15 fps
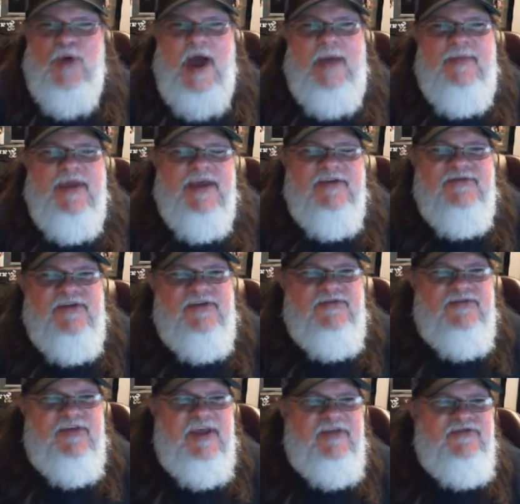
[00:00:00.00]
Why? Because
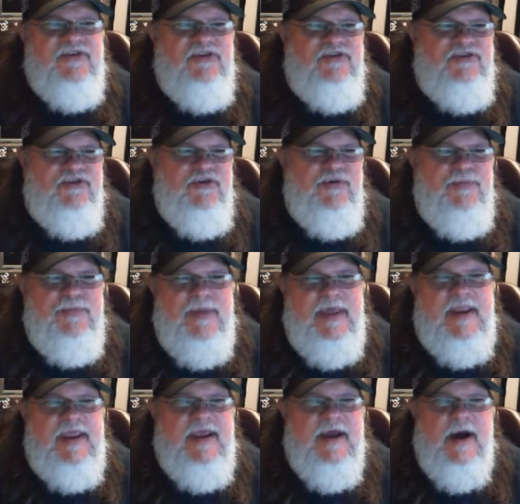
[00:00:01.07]
it's a Zoom
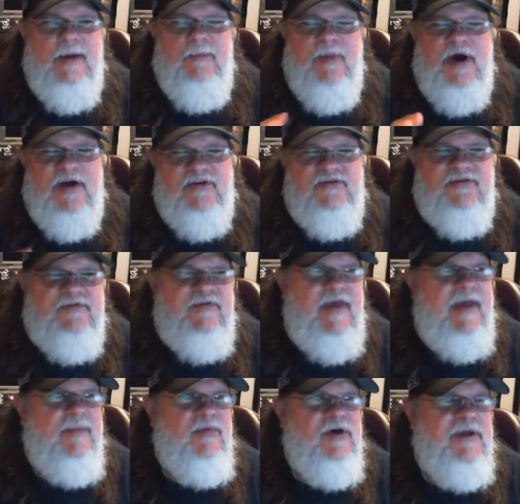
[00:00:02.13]
meeting amongst
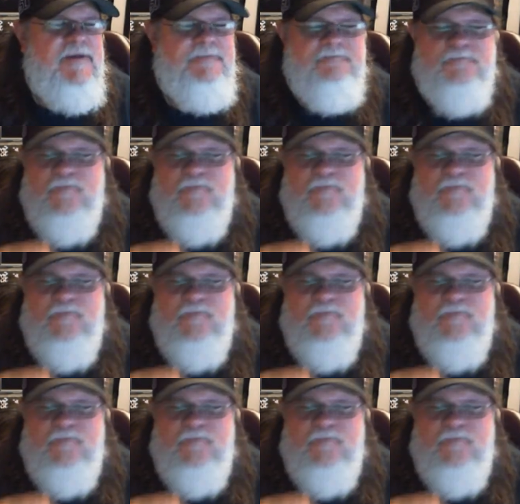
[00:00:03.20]
family.